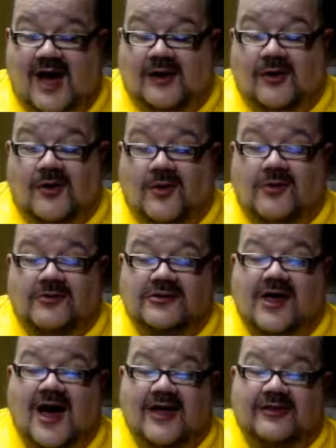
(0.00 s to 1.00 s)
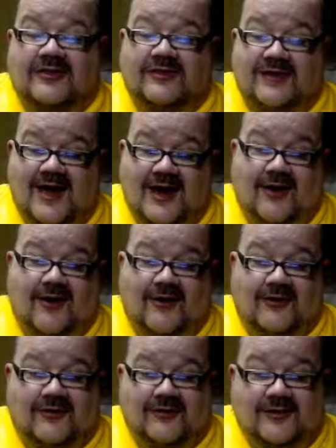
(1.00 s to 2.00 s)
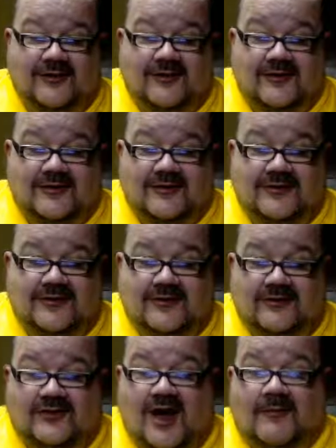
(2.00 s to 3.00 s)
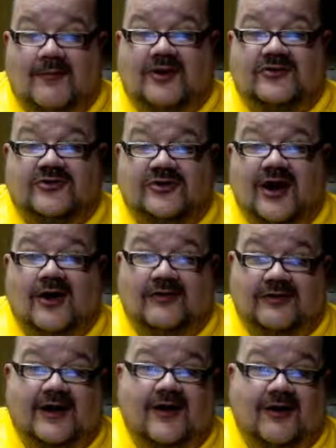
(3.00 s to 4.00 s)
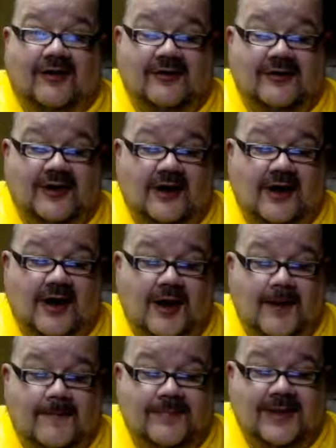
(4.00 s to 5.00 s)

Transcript: a whole lot there. There's not much there, and